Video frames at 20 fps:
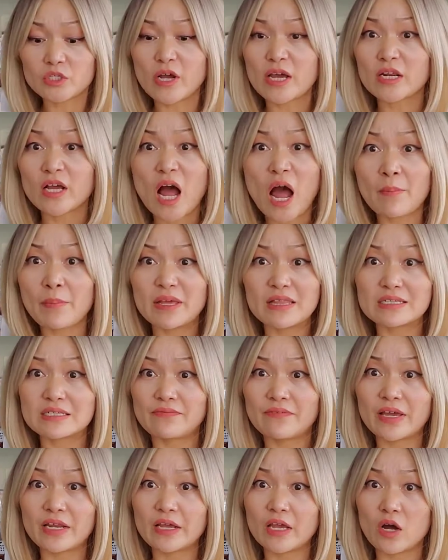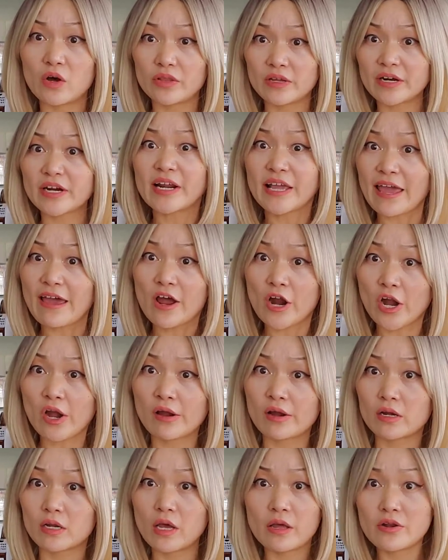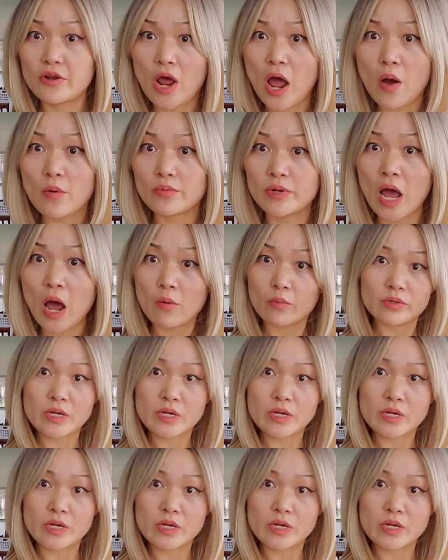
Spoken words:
try to copy this video, they're gonna get hurt. No, no,